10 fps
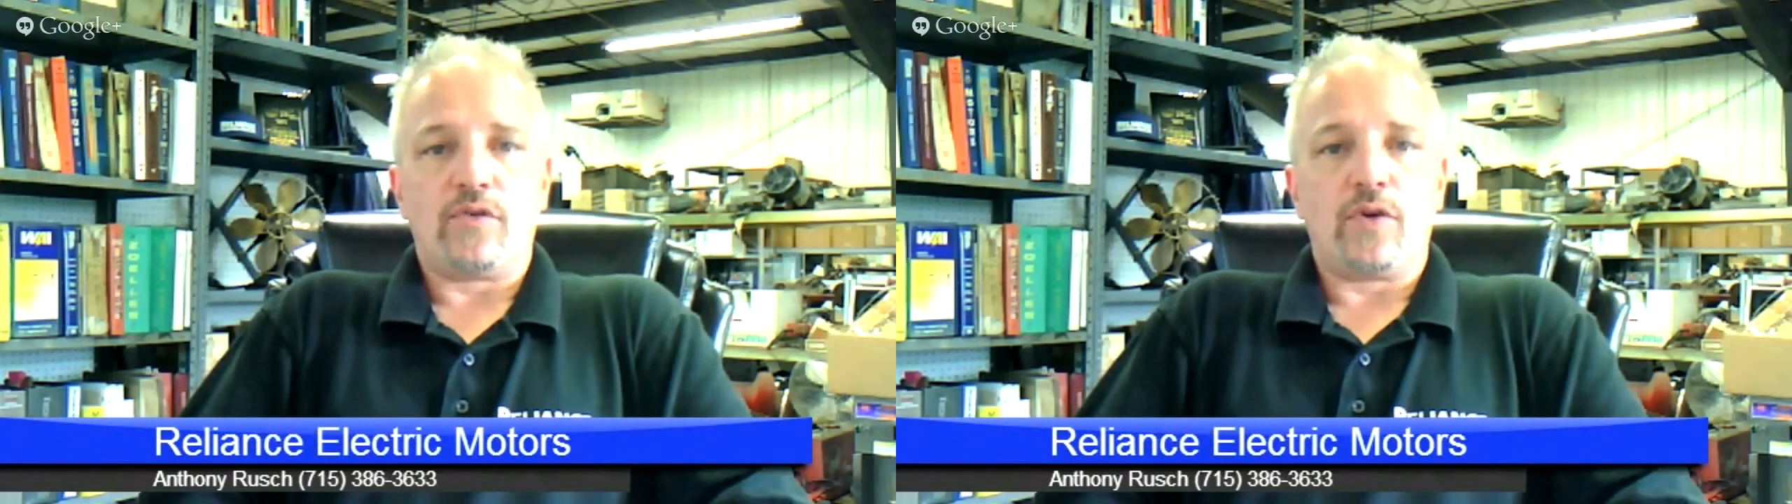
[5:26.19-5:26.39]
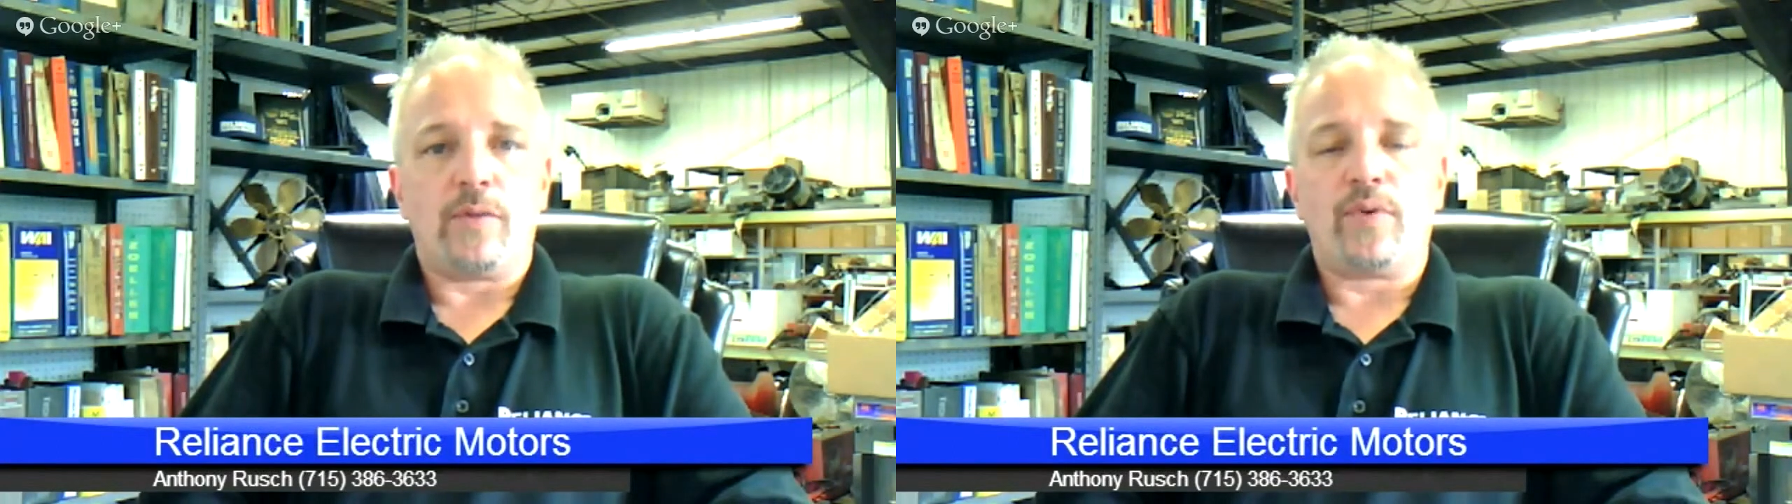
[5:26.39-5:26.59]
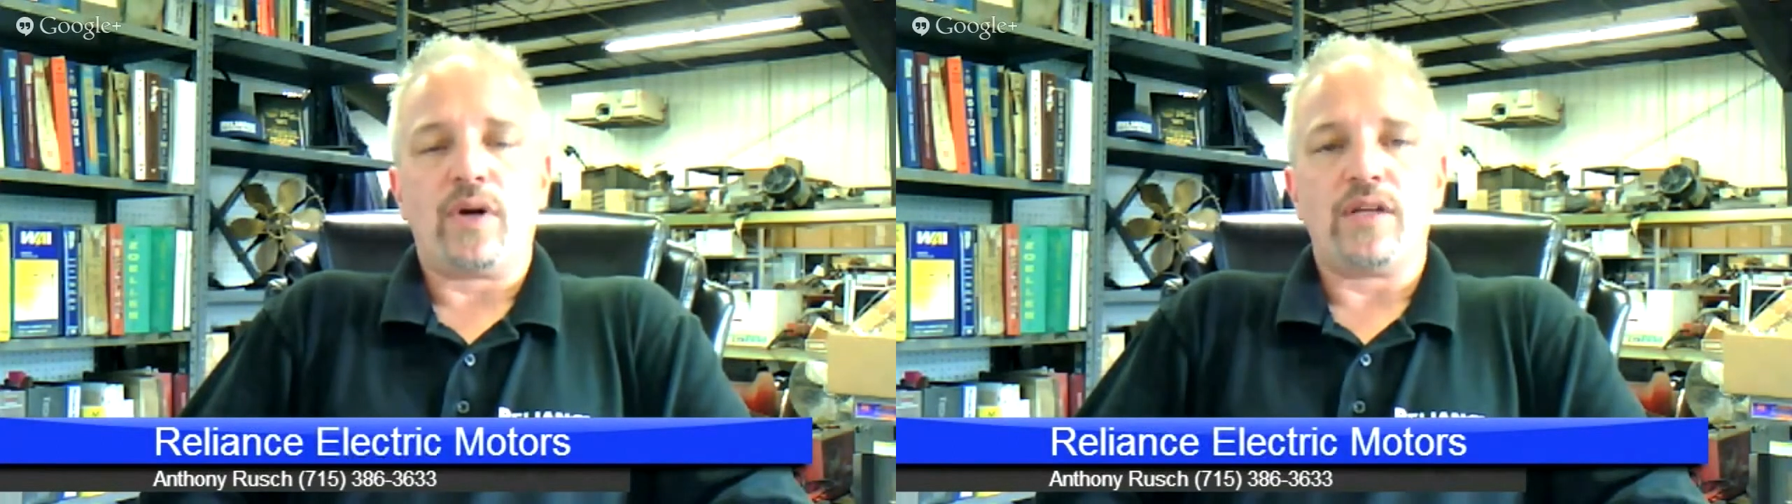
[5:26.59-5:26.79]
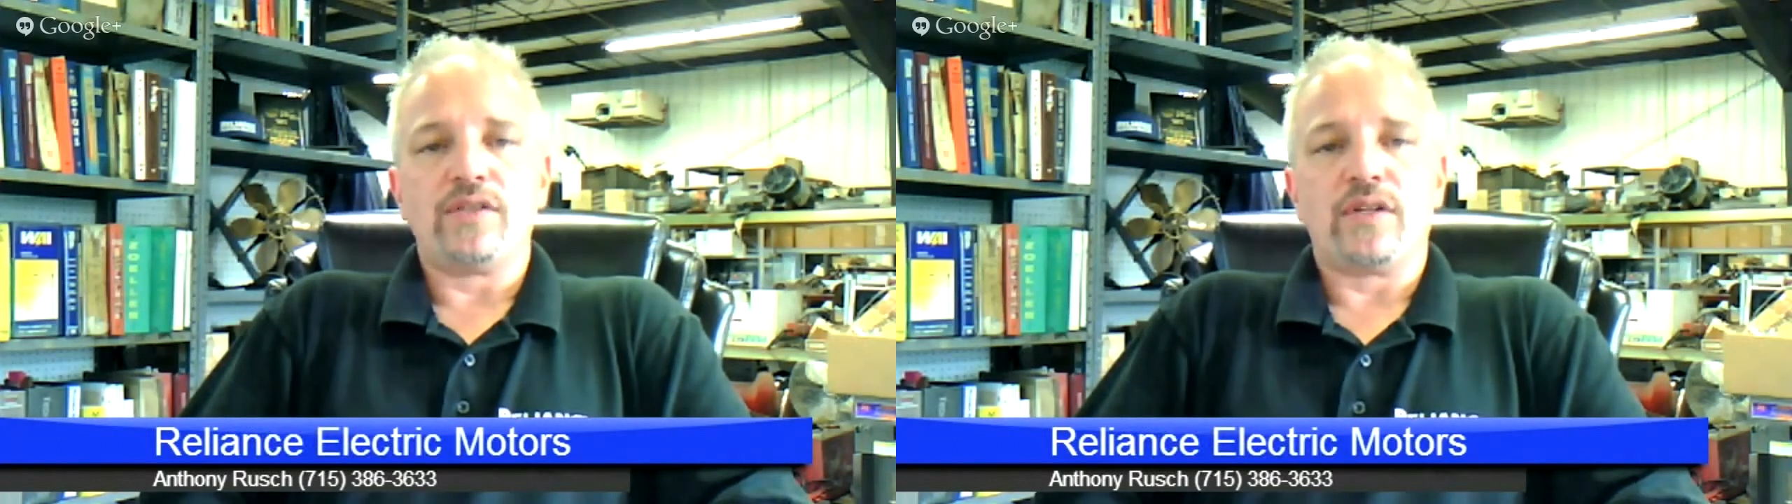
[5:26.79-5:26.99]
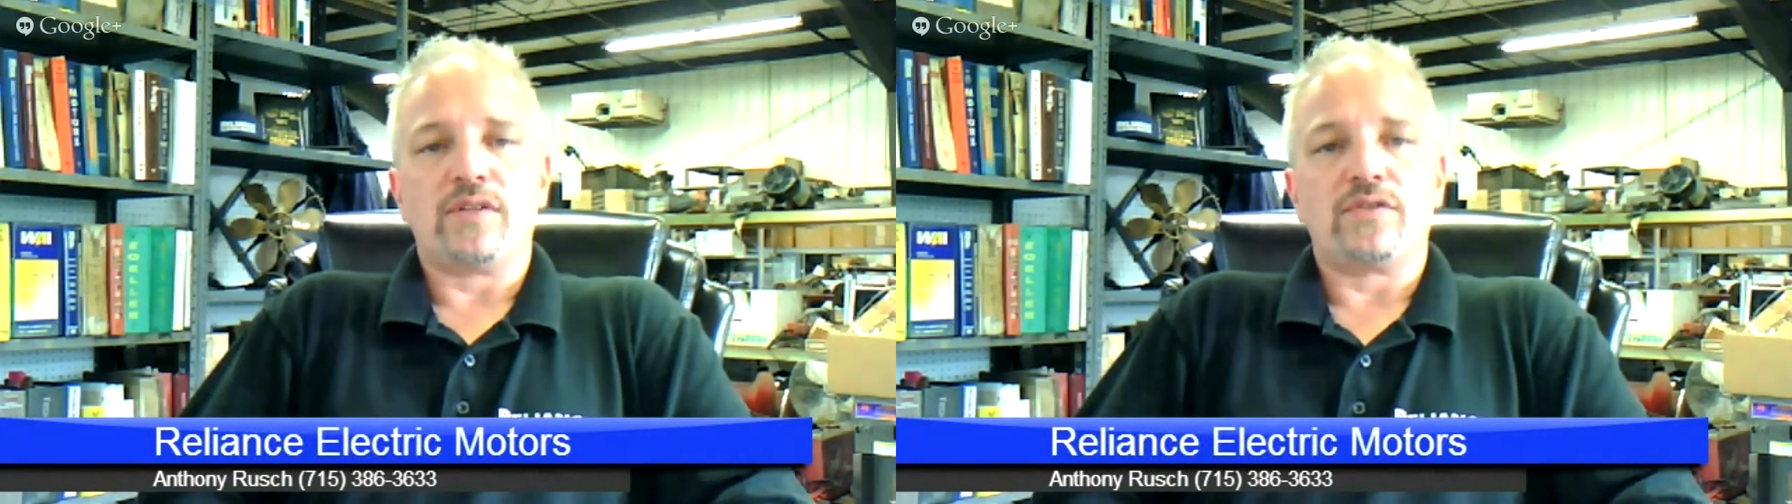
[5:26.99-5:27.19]
you a price
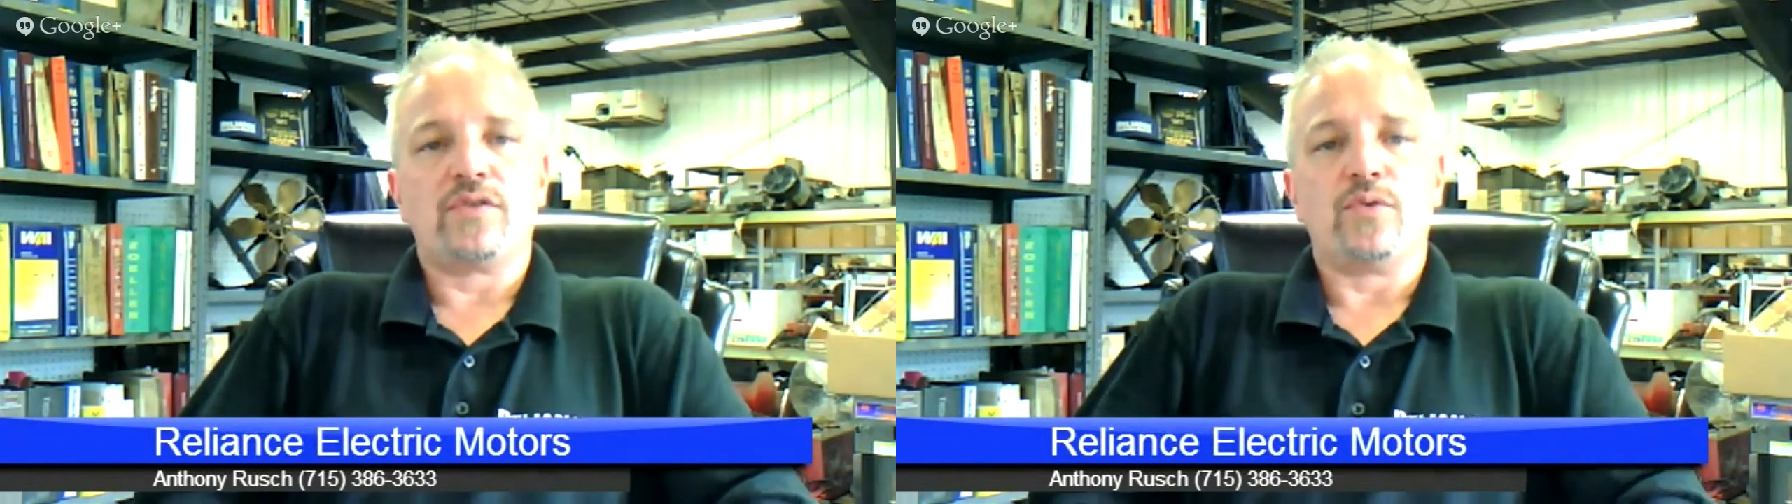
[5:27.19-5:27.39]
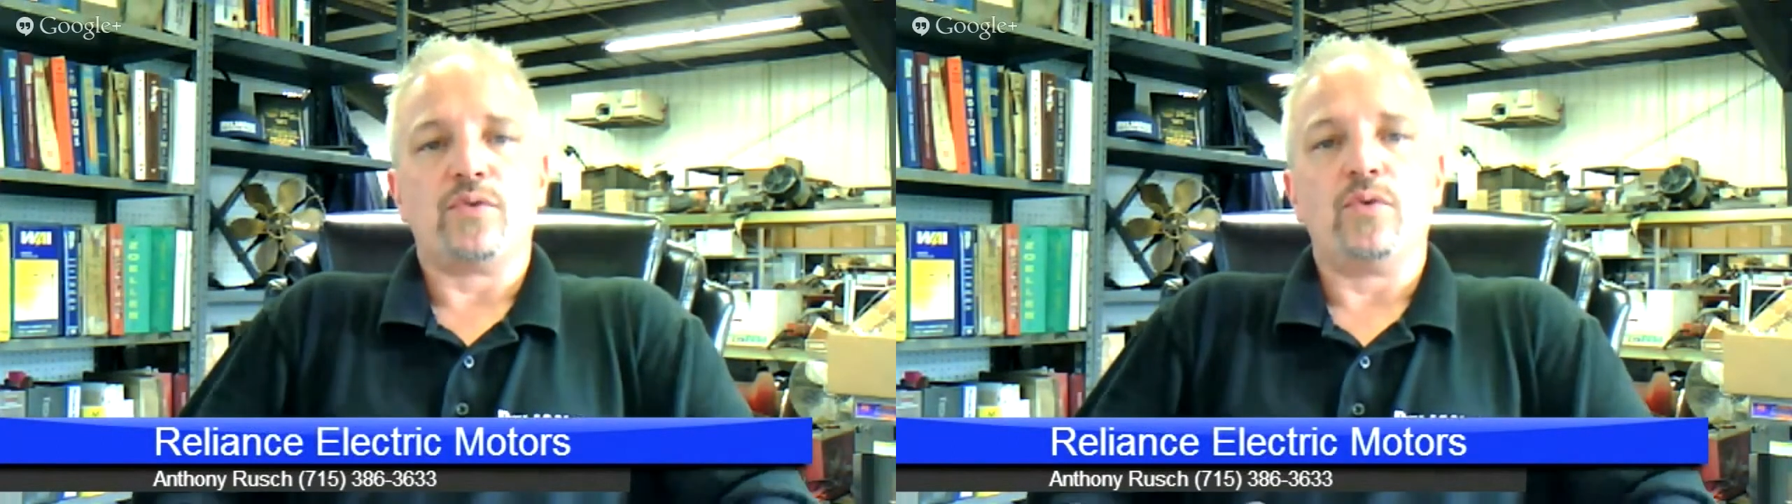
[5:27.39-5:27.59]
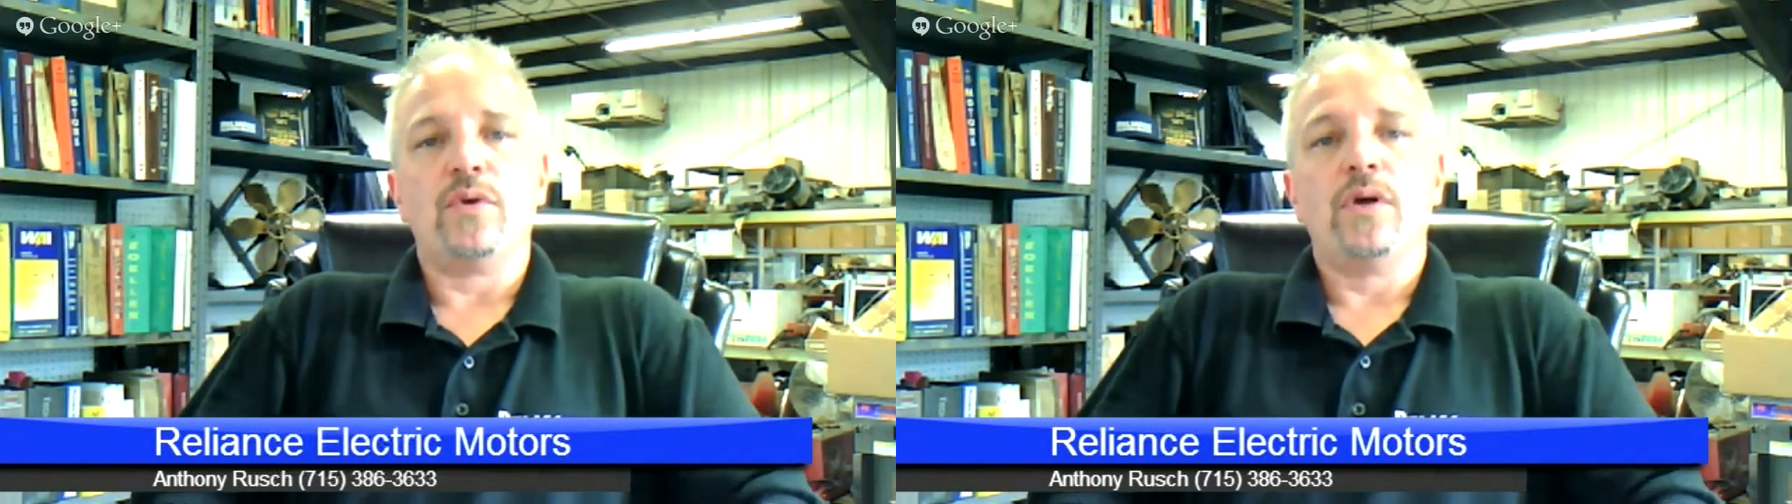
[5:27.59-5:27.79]
as to